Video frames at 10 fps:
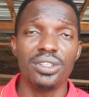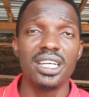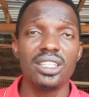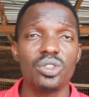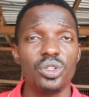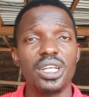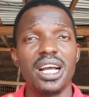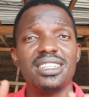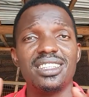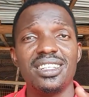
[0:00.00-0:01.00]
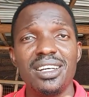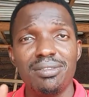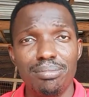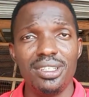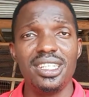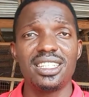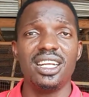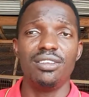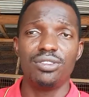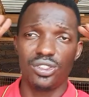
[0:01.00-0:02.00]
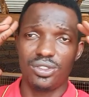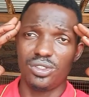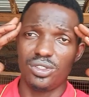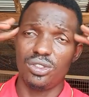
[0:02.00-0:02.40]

Okay, so you can bring these leaves,